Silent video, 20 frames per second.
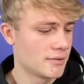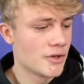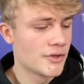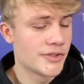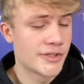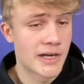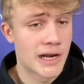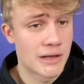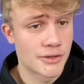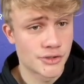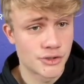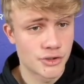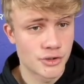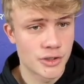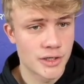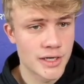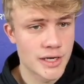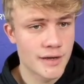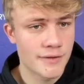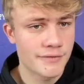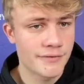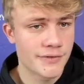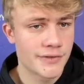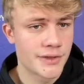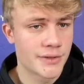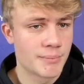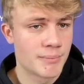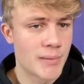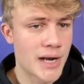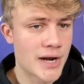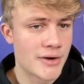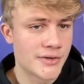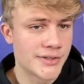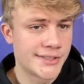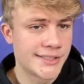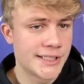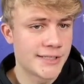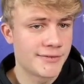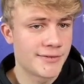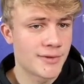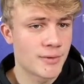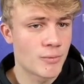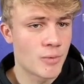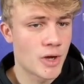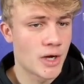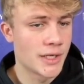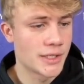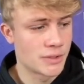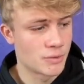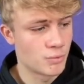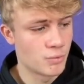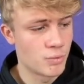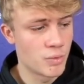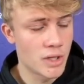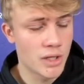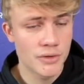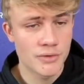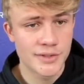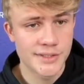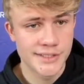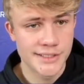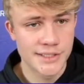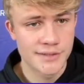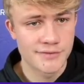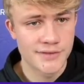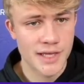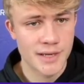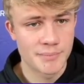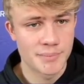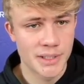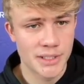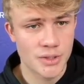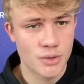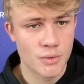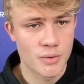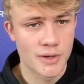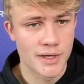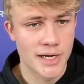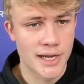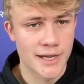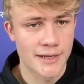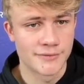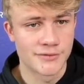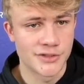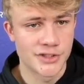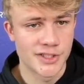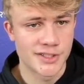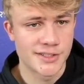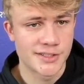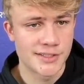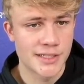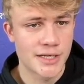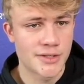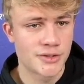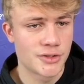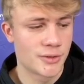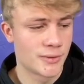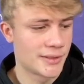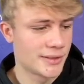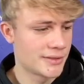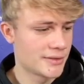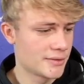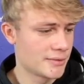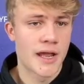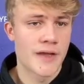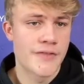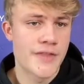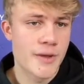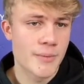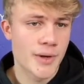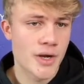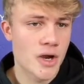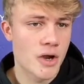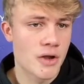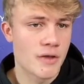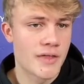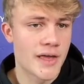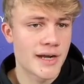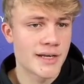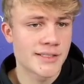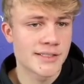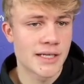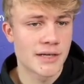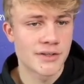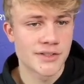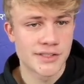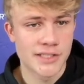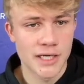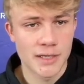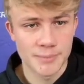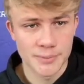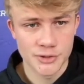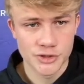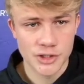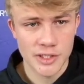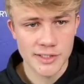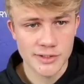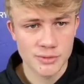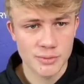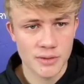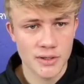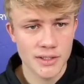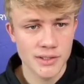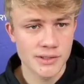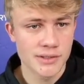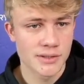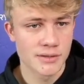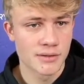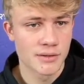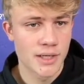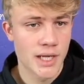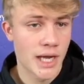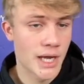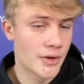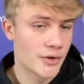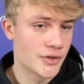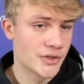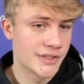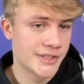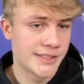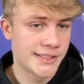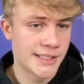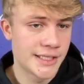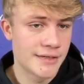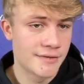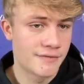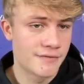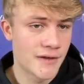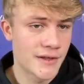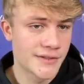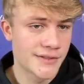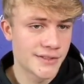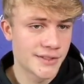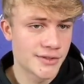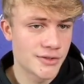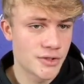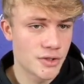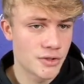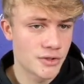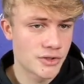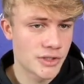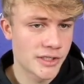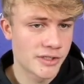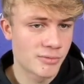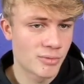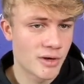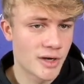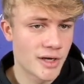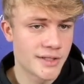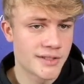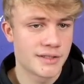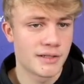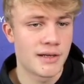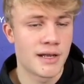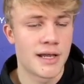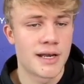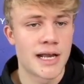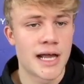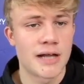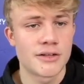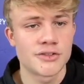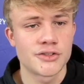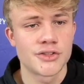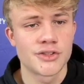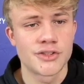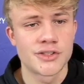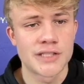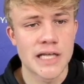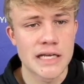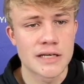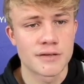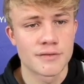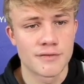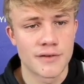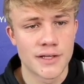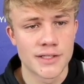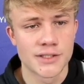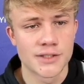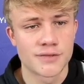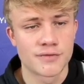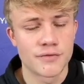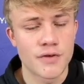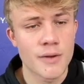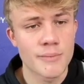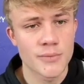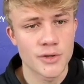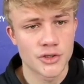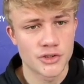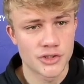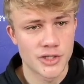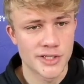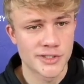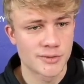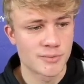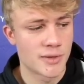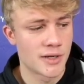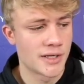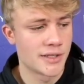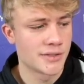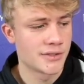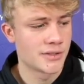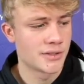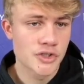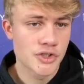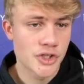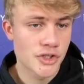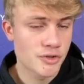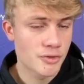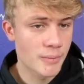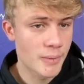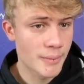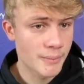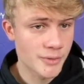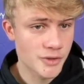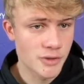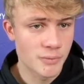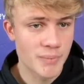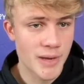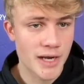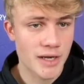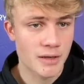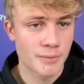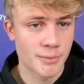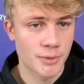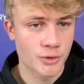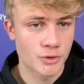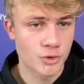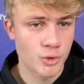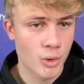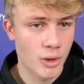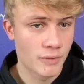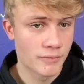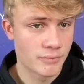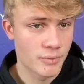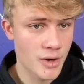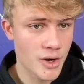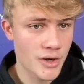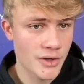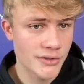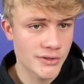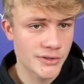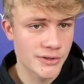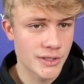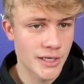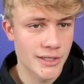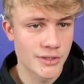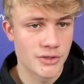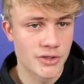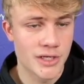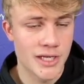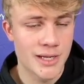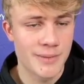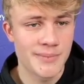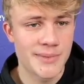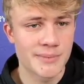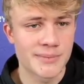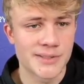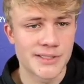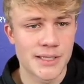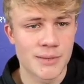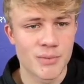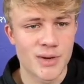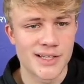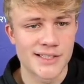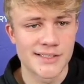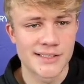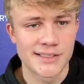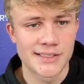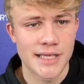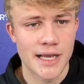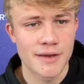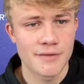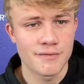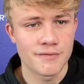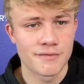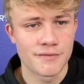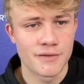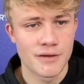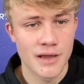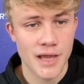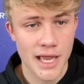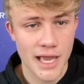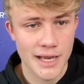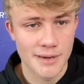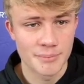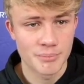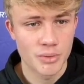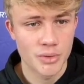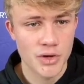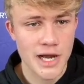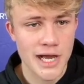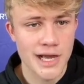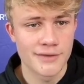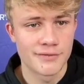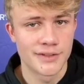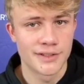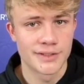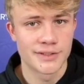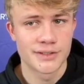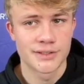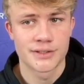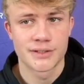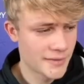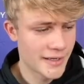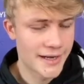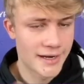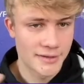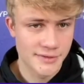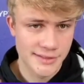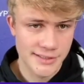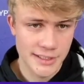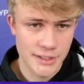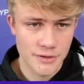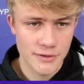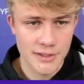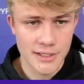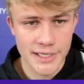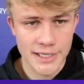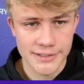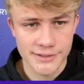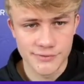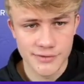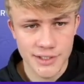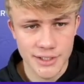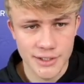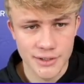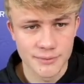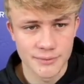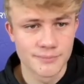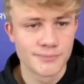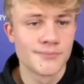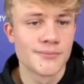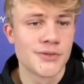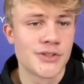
So now soon enough, that my receiving wallet will receive that Bitcoin I've just sent to it. And there we go. That is how to set up a Trust Wallet, how to receive funds into your Trust Wallet, and how to send funds from your Trust Wallet. Just remember to back up your 12 words and to keep them somewhere safe and private. And I'll see you in the next video.